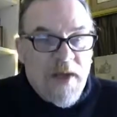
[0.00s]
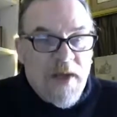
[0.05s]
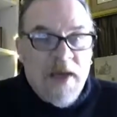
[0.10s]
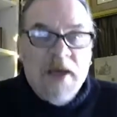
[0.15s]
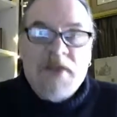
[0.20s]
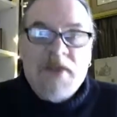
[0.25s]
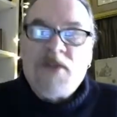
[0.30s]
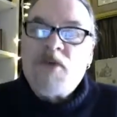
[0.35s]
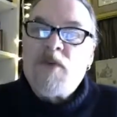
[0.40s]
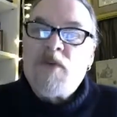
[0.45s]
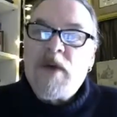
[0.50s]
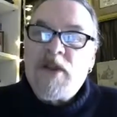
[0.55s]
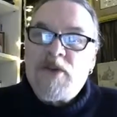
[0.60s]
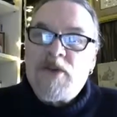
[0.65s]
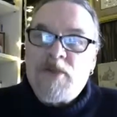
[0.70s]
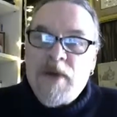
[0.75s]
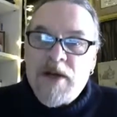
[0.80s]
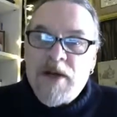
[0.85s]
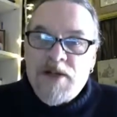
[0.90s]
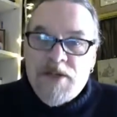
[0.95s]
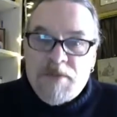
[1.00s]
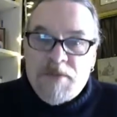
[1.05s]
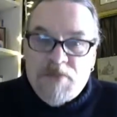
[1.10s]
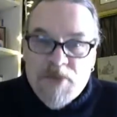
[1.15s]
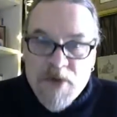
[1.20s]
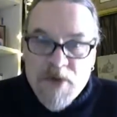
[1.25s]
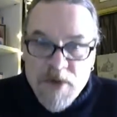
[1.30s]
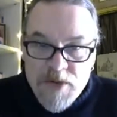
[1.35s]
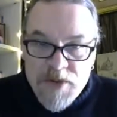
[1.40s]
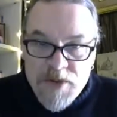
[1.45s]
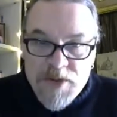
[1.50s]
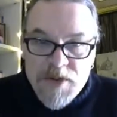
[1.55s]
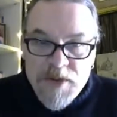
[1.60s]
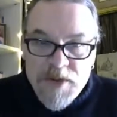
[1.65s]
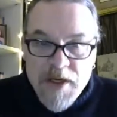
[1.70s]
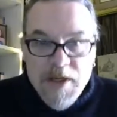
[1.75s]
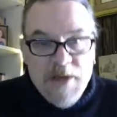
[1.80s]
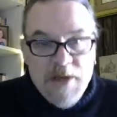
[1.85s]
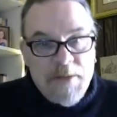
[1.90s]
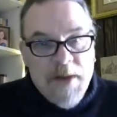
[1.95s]
And the way the writers approach
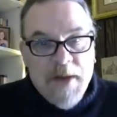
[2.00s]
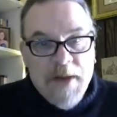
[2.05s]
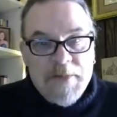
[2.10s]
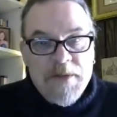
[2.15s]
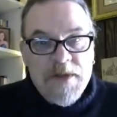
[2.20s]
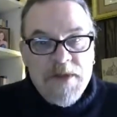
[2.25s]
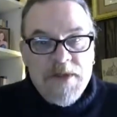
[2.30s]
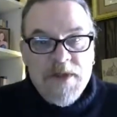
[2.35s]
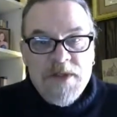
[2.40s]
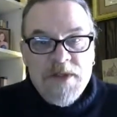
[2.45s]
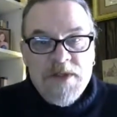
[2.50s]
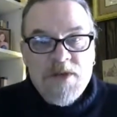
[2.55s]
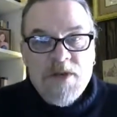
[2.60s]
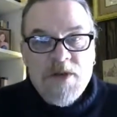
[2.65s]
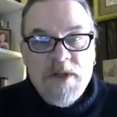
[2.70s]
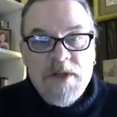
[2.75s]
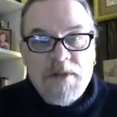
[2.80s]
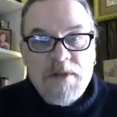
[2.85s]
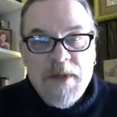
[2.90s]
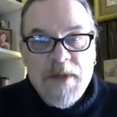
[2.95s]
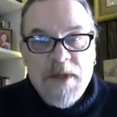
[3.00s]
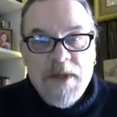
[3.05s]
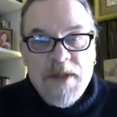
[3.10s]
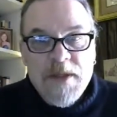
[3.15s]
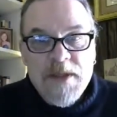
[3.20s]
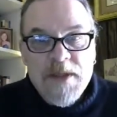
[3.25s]
John the Baptist is going to be